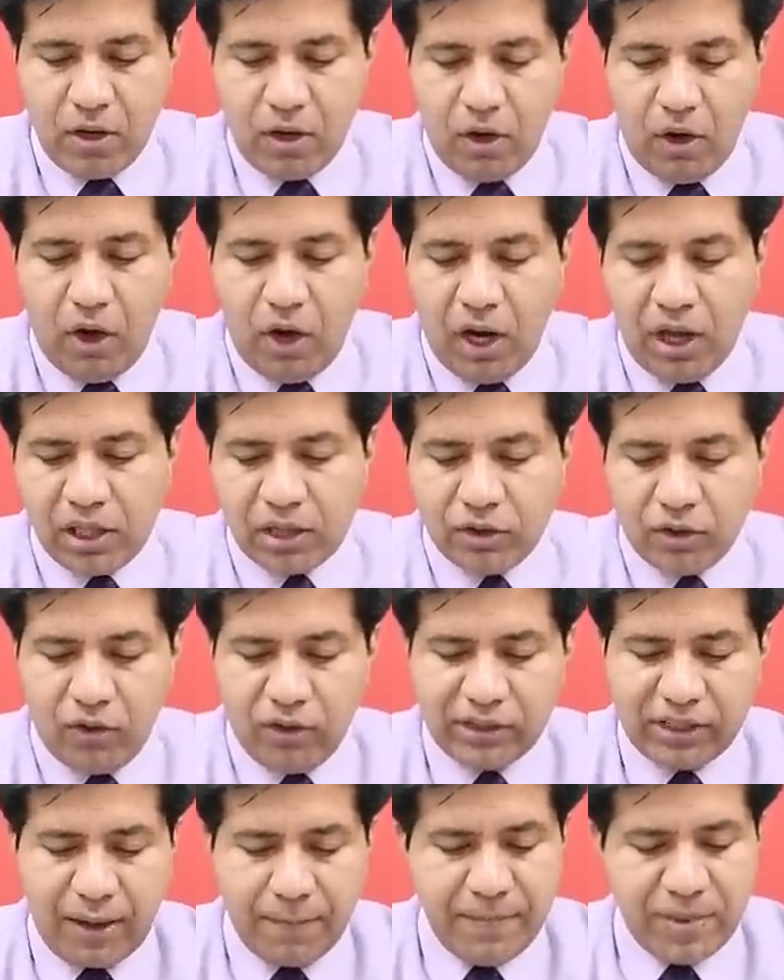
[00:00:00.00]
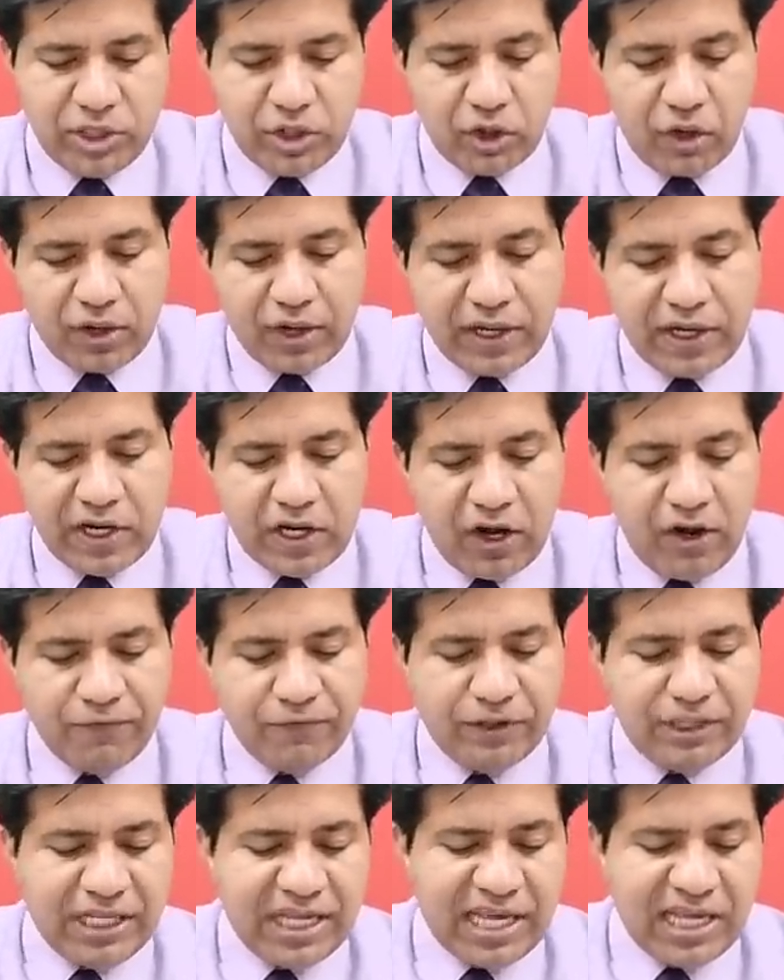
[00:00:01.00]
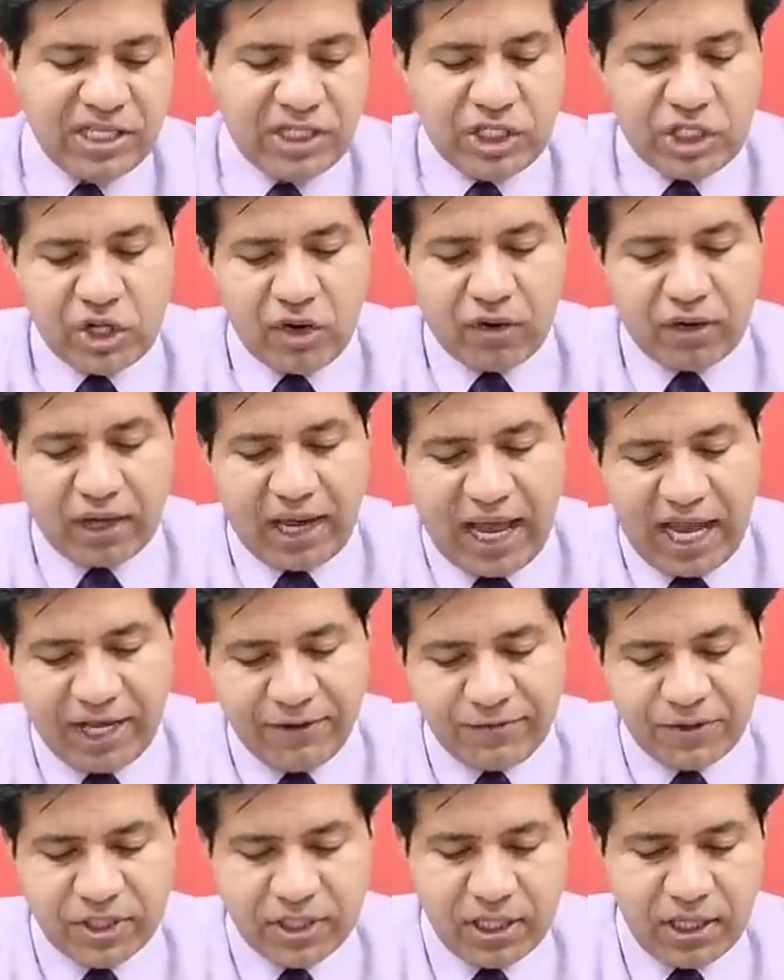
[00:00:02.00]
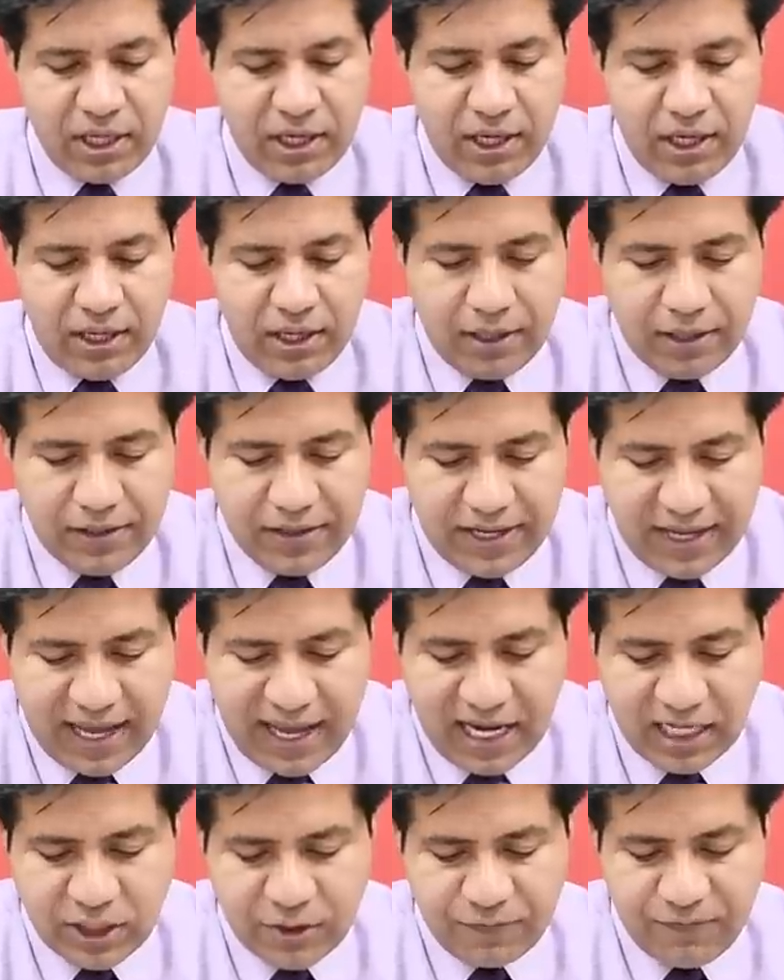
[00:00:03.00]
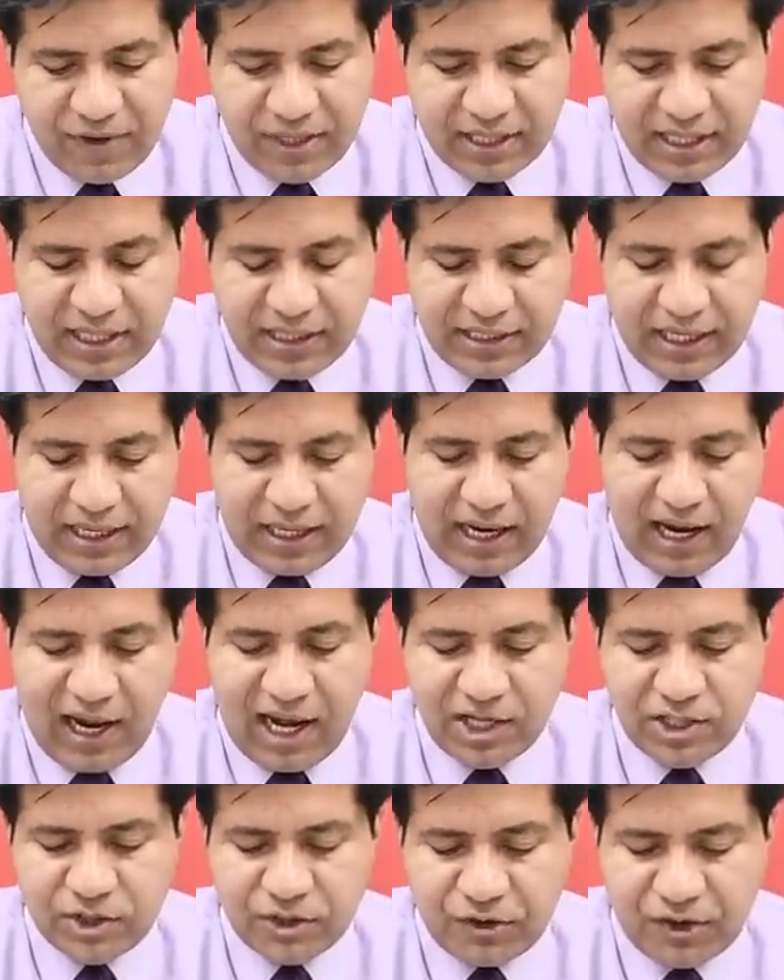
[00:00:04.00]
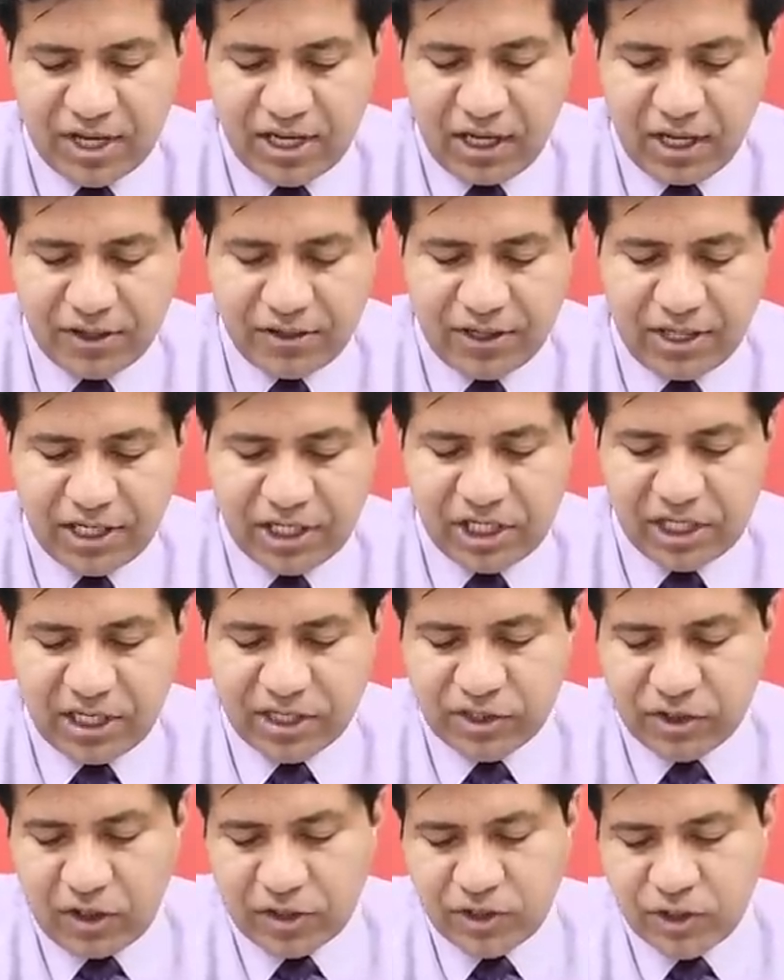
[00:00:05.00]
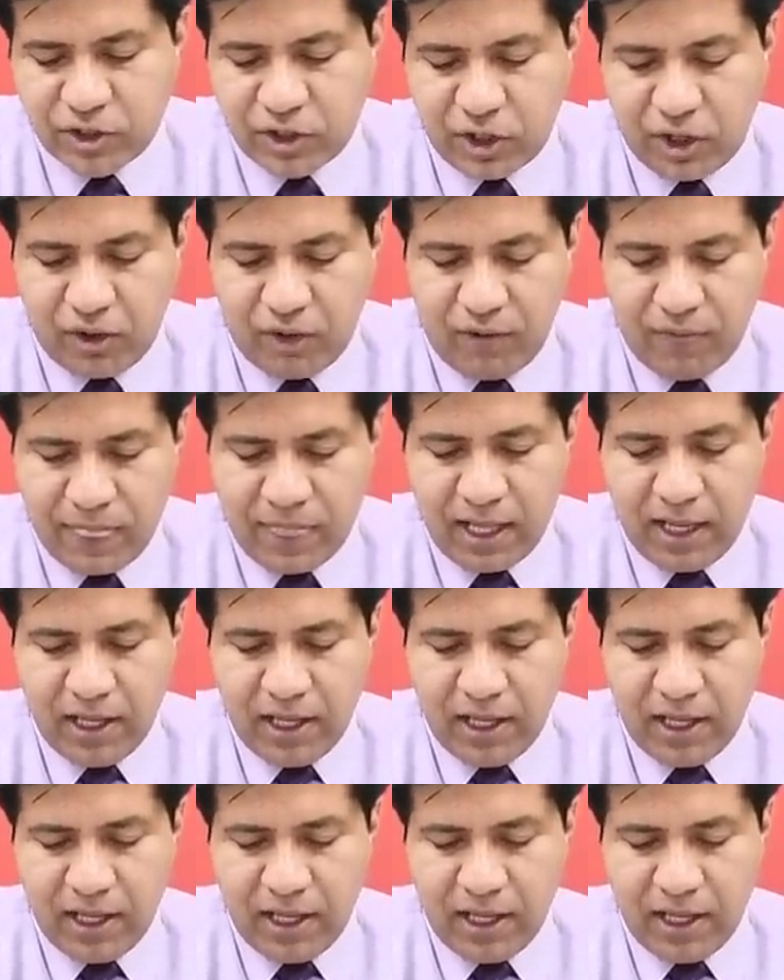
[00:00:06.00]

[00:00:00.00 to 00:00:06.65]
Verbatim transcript: Although the majority of these geoglyphs date within the last 300 years or so,